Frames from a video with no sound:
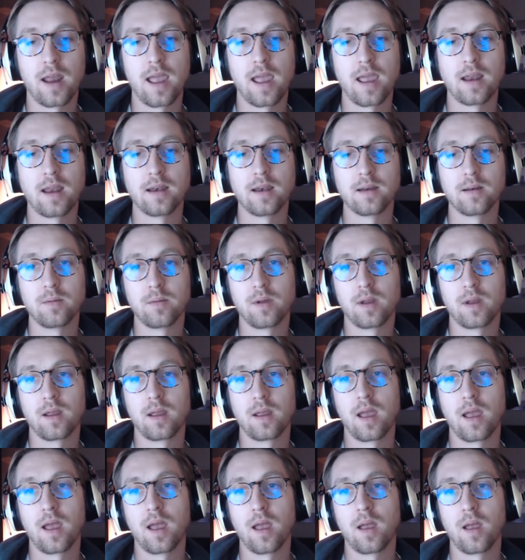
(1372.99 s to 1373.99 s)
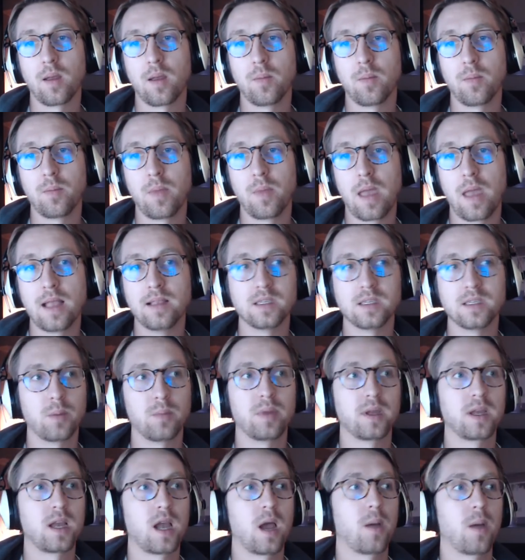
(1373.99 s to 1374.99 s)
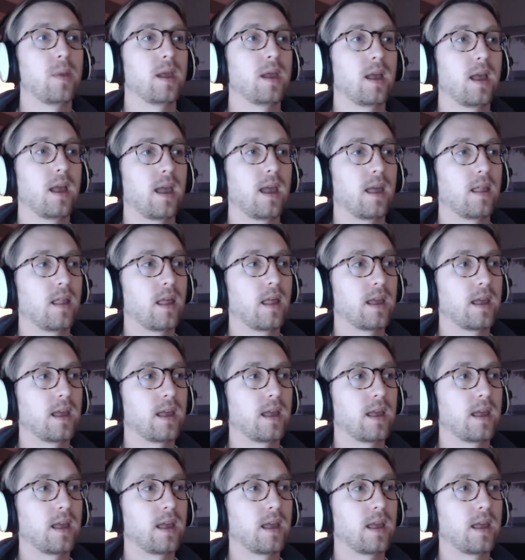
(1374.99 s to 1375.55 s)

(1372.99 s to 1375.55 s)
ends up becoming